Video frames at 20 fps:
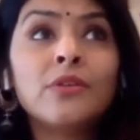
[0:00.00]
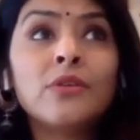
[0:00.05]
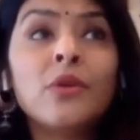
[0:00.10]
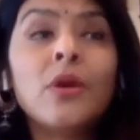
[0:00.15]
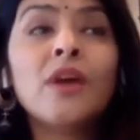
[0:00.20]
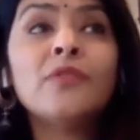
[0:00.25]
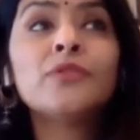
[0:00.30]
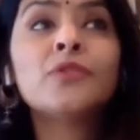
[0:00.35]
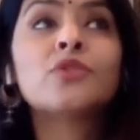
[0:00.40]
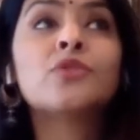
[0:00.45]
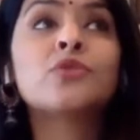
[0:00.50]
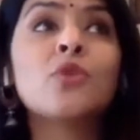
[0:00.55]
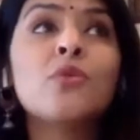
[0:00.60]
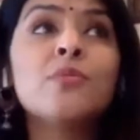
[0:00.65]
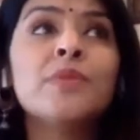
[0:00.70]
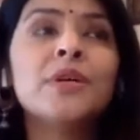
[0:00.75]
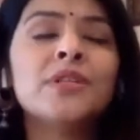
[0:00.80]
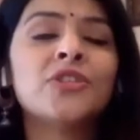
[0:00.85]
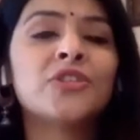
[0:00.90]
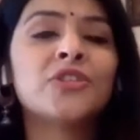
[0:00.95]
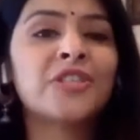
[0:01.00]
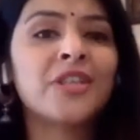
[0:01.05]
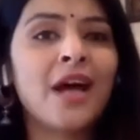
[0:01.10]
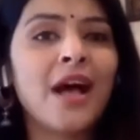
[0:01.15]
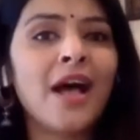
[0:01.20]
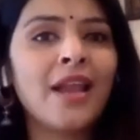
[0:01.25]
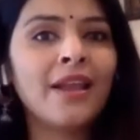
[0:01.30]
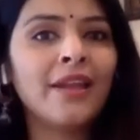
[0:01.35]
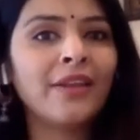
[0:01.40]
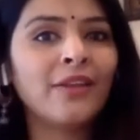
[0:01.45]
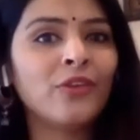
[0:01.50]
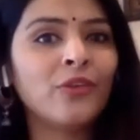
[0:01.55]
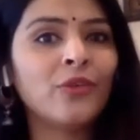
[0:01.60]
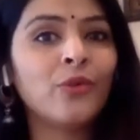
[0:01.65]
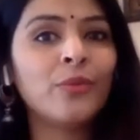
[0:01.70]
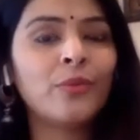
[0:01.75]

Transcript: you have so much talent.